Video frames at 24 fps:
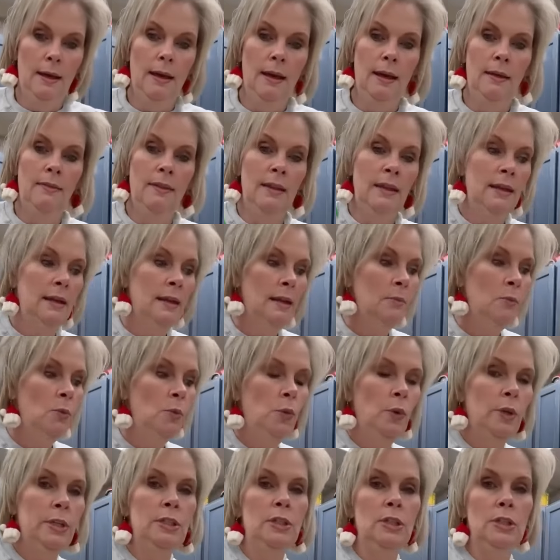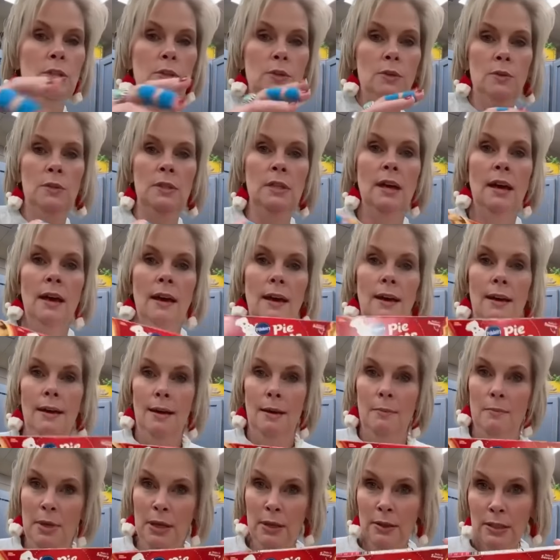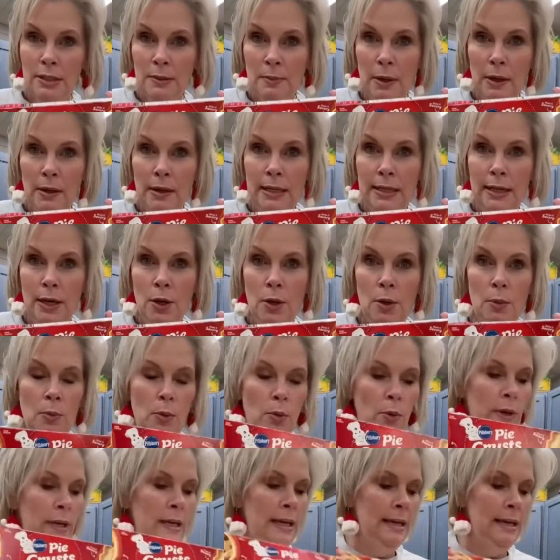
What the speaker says: And then I'm going to use Pillsbury Doughboy,